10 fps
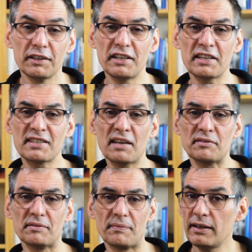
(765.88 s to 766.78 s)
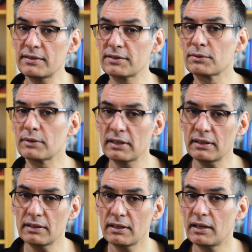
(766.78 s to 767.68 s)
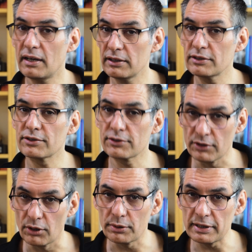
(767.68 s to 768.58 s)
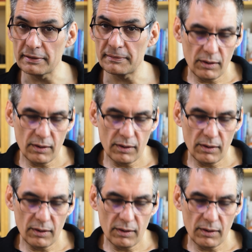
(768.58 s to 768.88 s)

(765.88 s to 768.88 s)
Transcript: Day 7. History and story.